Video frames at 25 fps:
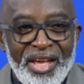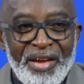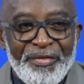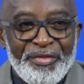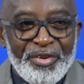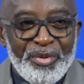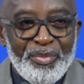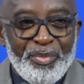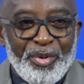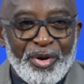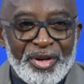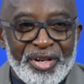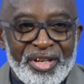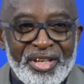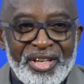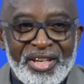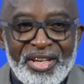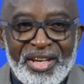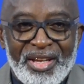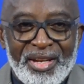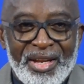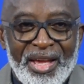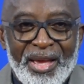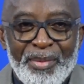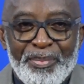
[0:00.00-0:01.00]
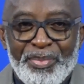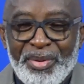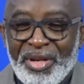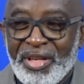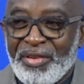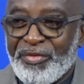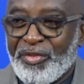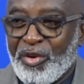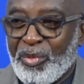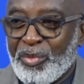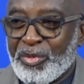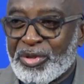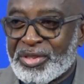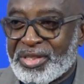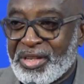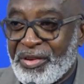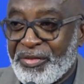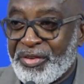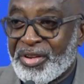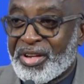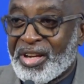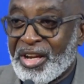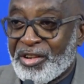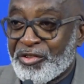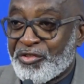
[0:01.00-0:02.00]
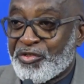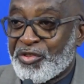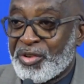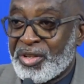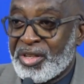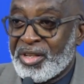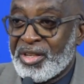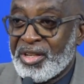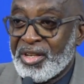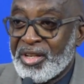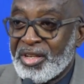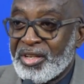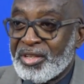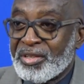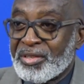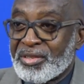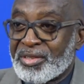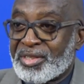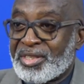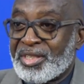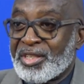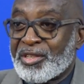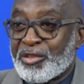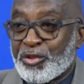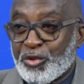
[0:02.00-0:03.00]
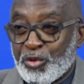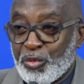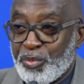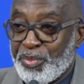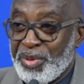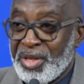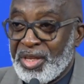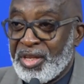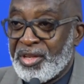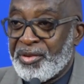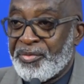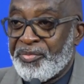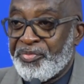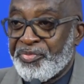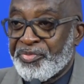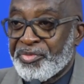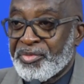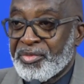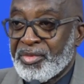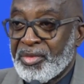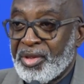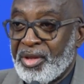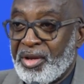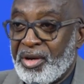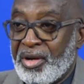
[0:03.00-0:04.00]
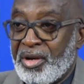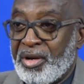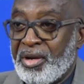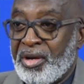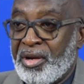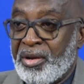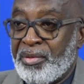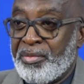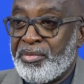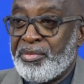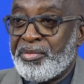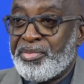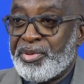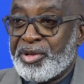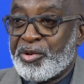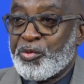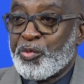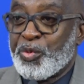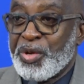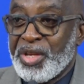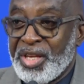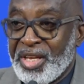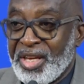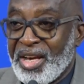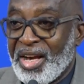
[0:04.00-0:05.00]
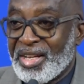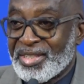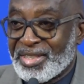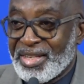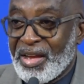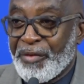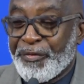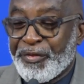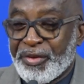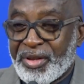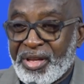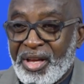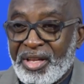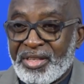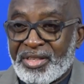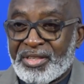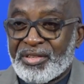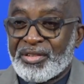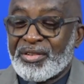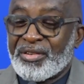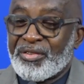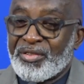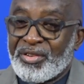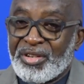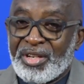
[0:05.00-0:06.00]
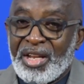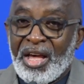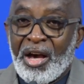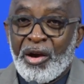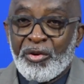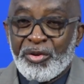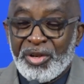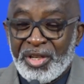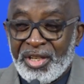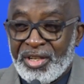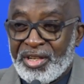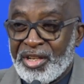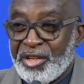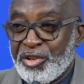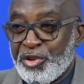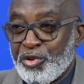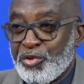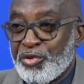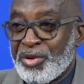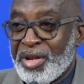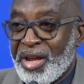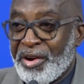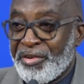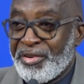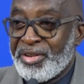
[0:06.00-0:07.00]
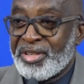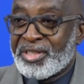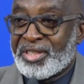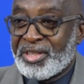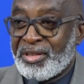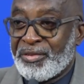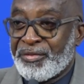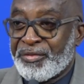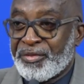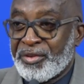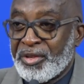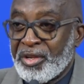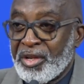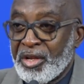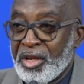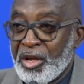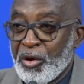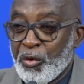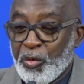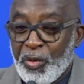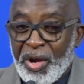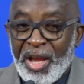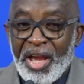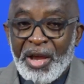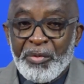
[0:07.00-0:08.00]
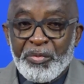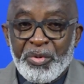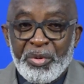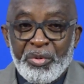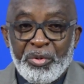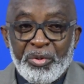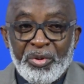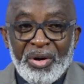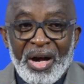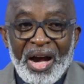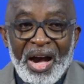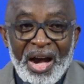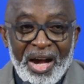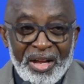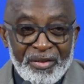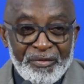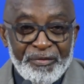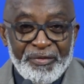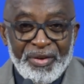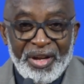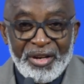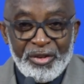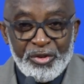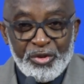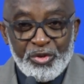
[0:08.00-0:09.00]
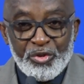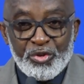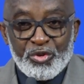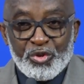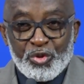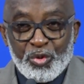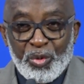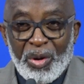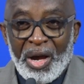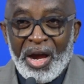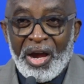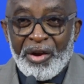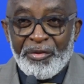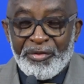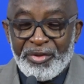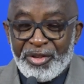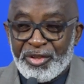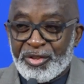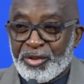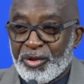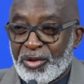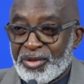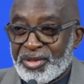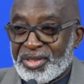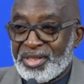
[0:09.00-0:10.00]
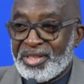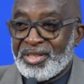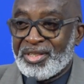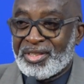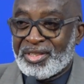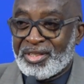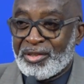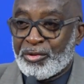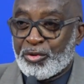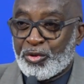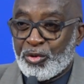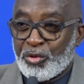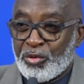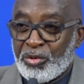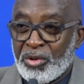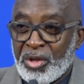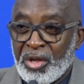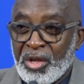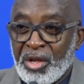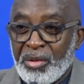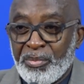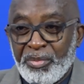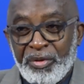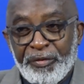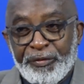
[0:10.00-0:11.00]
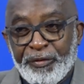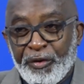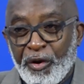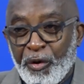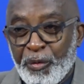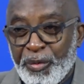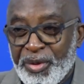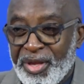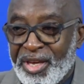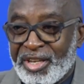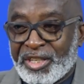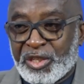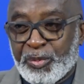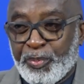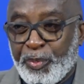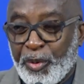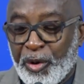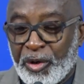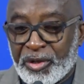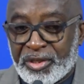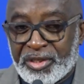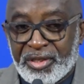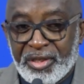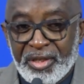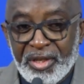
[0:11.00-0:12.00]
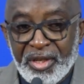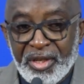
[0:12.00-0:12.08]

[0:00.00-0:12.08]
everybody, and I believe almost every country, seeks to be. But we as Africans now need a new narrative where we will add value to our resource in situ before we export.